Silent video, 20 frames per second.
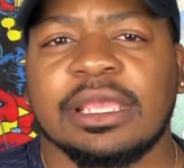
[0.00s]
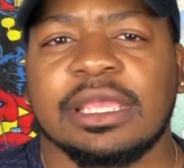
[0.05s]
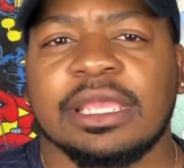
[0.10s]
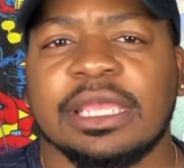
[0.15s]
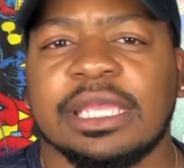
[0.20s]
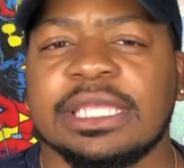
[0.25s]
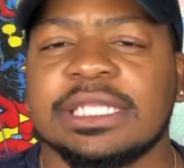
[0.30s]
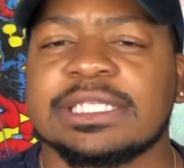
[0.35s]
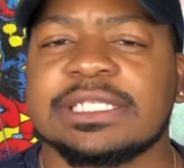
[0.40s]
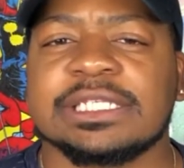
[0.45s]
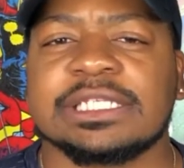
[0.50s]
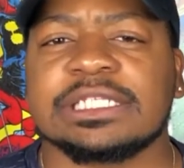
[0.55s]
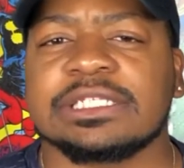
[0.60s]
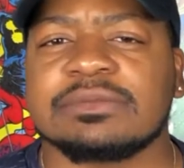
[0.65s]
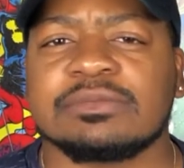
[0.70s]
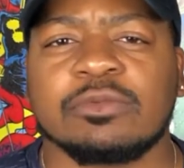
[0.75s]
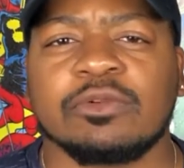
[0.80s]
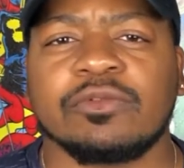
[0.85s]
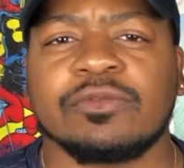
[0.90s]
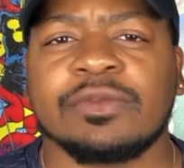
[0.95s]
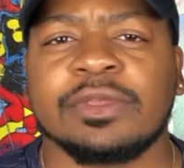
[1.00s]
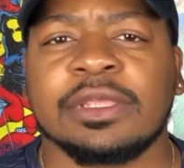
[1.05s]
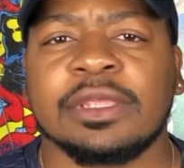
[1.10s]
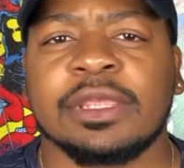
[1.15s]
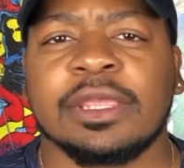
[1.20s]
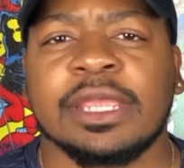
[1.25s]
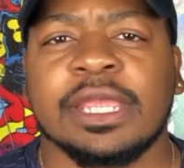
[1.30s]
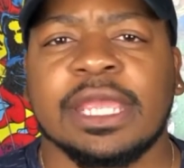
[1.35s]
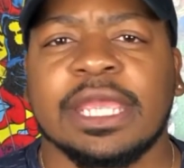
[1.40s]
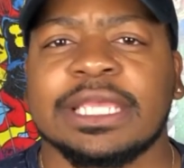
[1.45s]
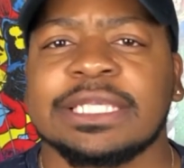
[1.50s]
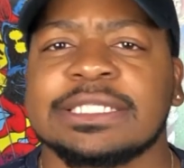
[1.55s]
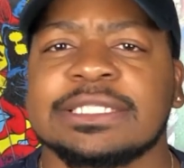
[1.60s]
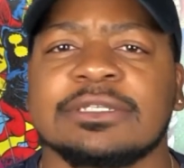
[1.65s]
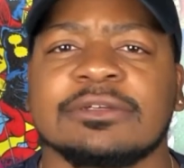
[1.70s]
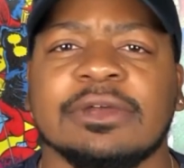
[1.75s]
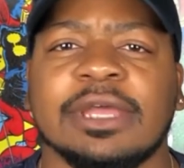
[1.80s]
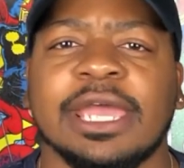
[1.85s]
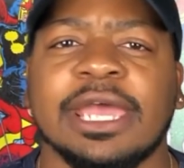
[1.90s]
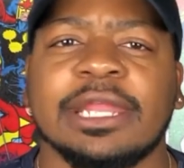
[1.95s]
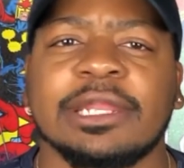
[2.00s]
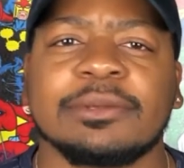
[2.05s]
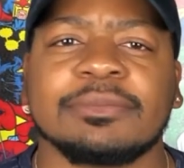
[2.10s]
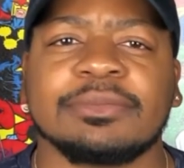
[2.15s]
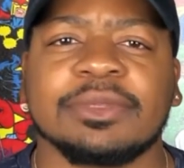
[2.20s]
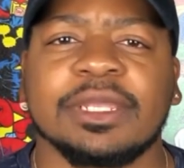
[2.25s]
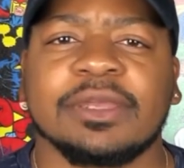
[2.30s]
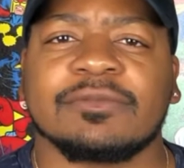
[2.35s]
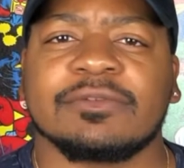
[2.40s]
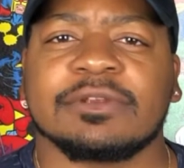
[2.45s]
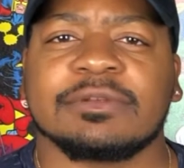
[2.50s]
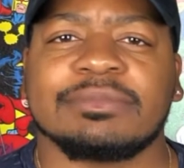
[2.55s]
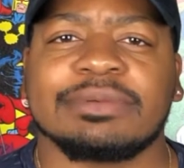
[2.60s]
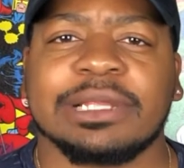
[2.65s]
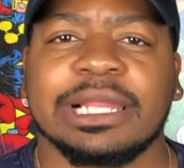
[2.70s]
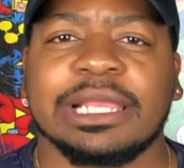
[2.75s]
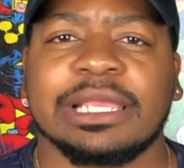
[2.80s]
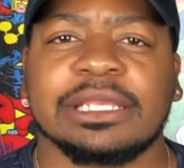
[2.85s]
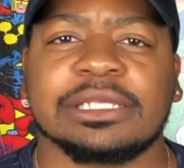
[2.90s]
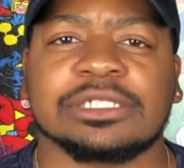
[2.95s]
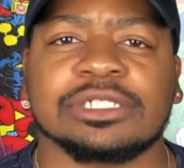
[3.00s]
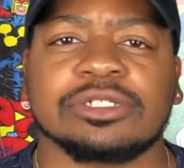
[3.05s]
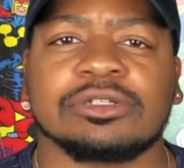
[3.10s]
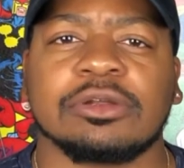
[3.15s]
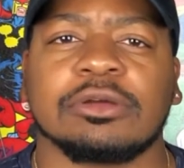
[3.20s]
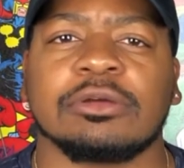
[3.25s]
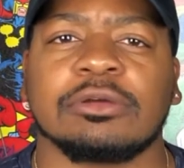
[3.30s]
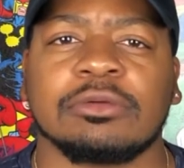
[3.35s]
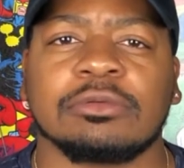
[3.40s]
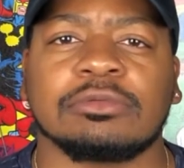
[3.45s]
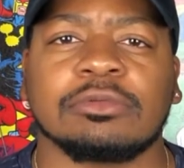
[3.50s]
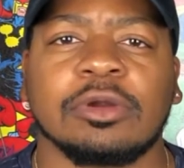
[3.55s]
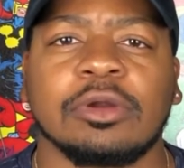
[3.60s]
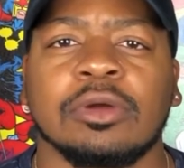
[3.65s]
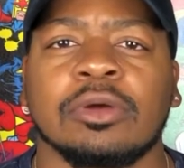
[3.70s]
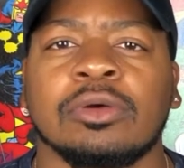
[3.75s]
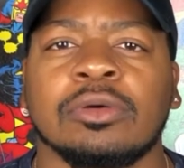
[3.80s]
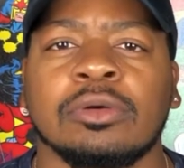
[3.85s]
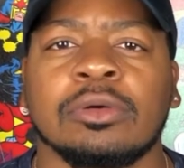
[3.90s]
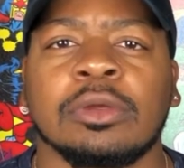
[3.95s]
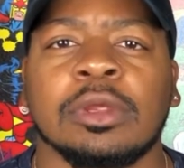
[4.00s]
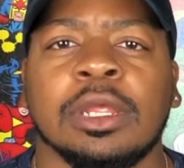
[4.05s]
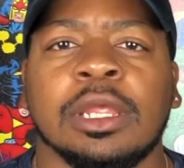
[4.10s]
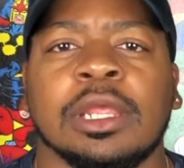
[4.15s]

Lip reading: into this movie and still had them be able to play a strong role